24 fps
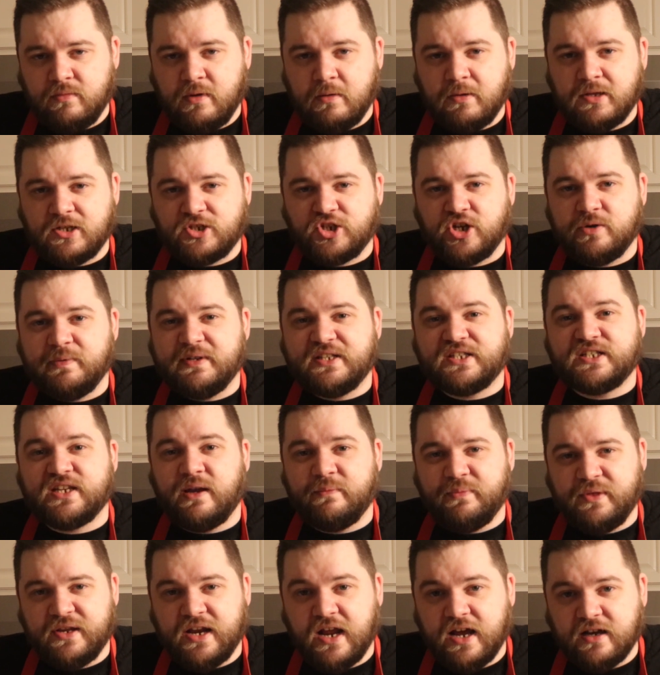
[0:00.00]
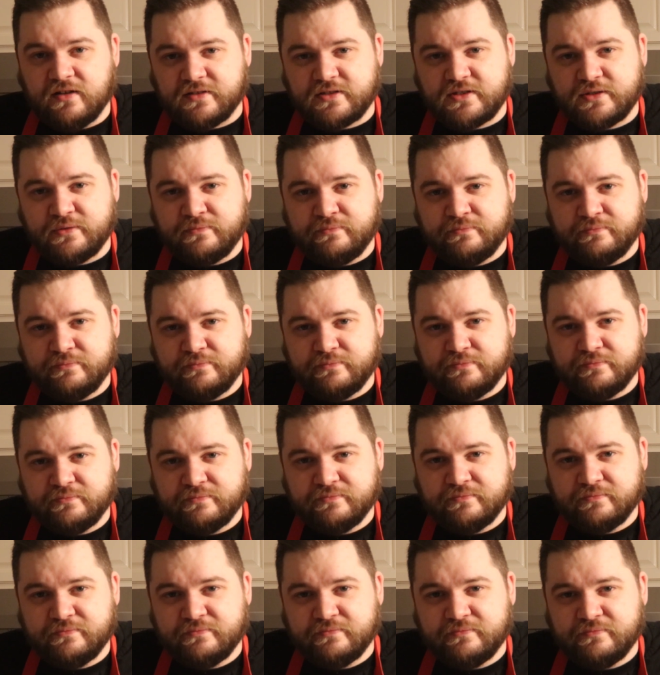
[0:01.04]
maybe that should have been something else.
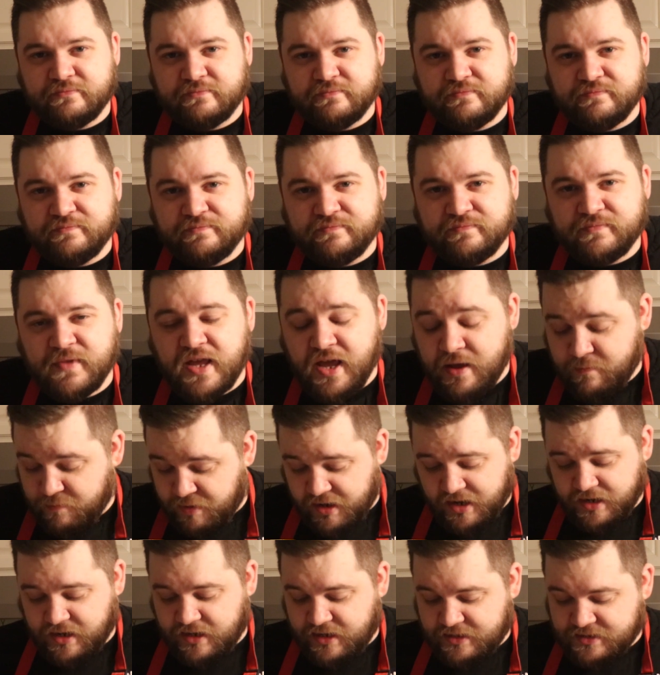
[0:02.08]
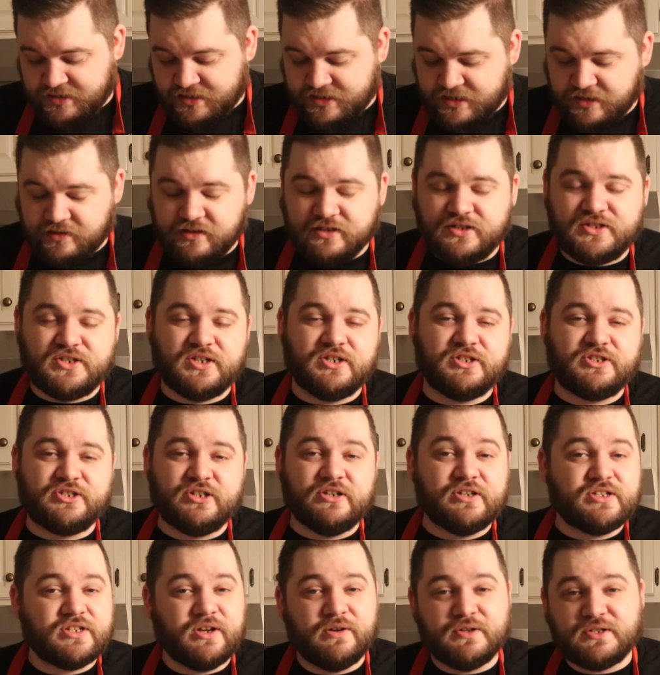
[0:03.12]
But it is still a
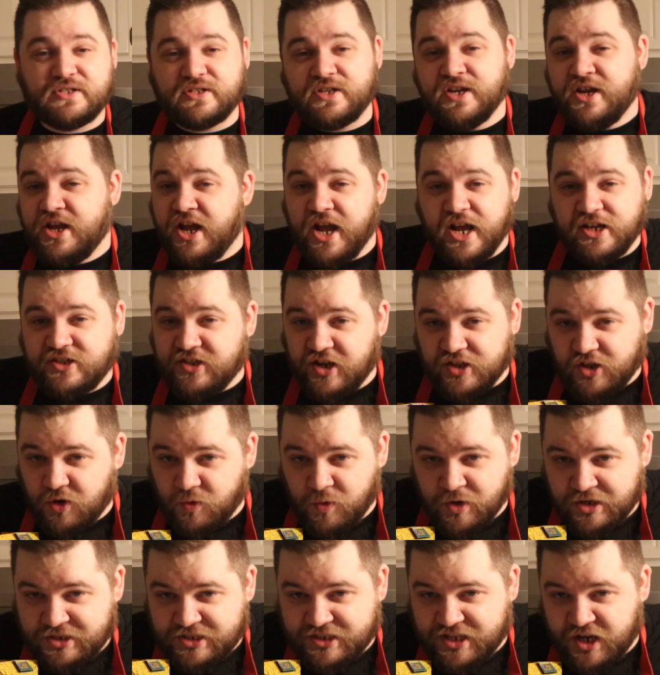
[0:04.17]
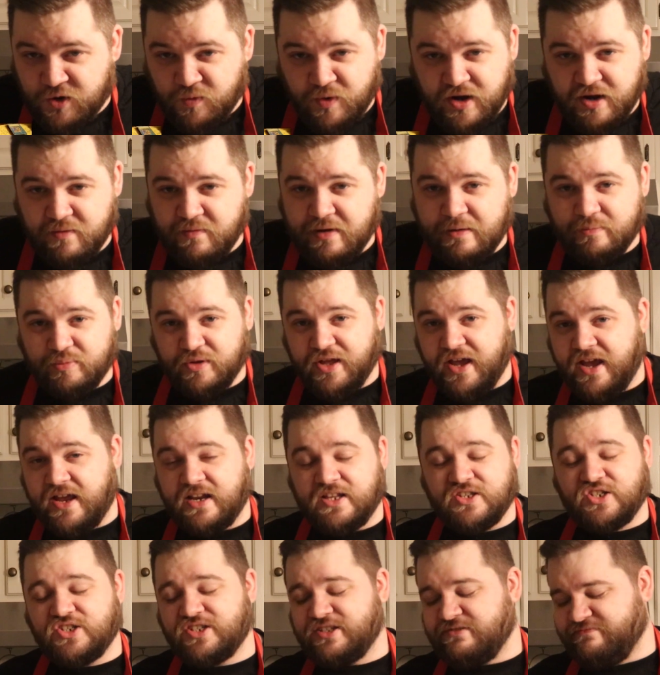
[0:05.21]
searcher, so it's not the worst thing we can be playing.
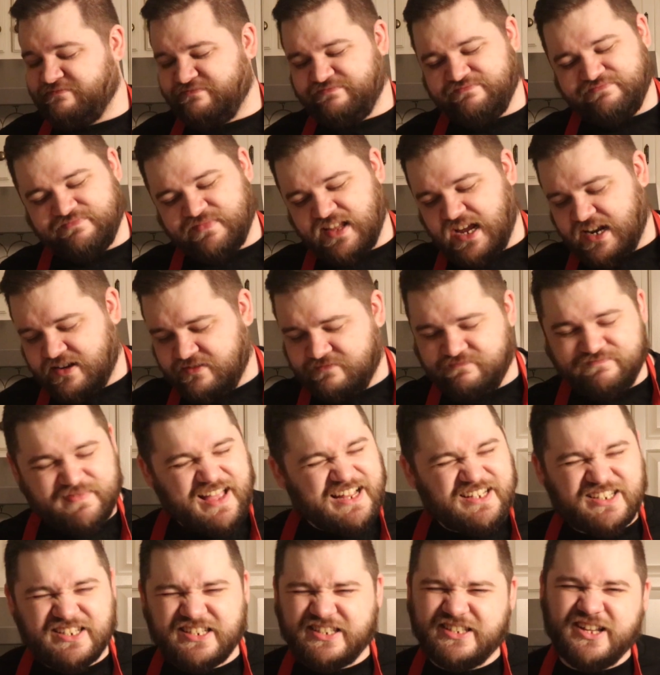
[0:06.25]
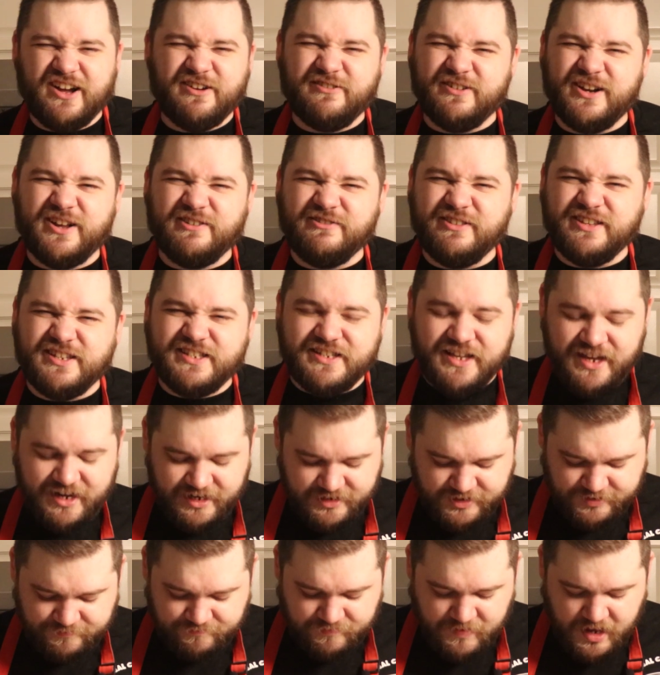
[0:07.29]
I just don't know these
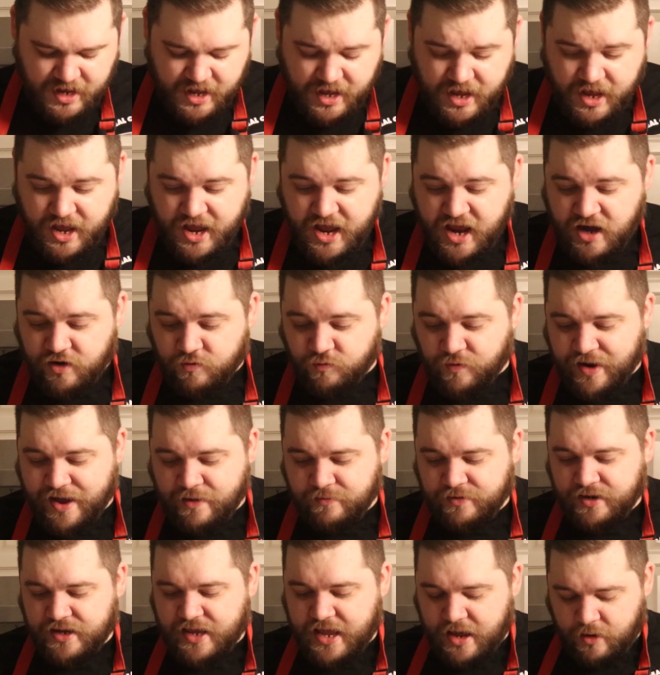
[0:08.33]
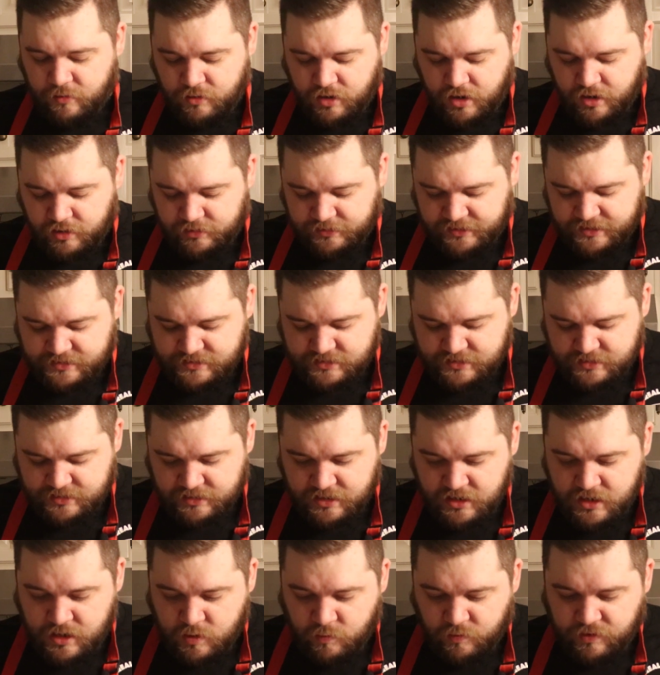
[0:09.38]
days. And rounding out our
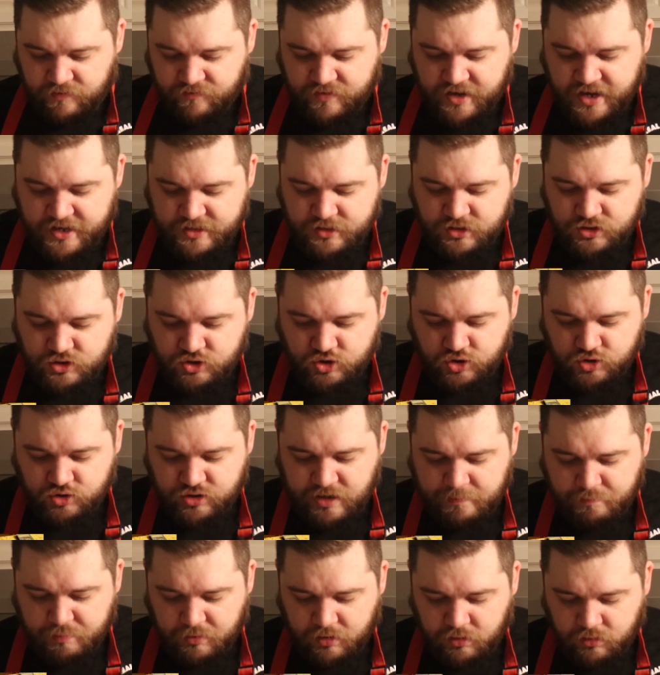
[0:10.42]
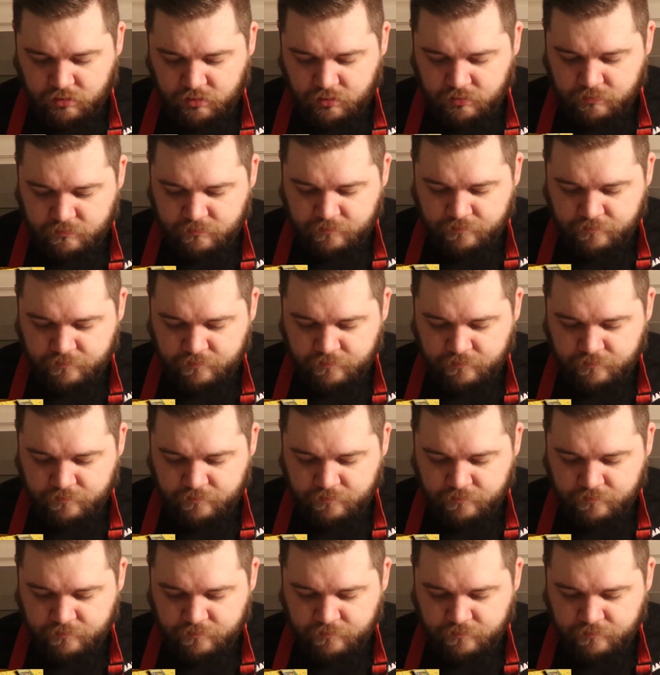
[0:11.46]
list, we've got triple,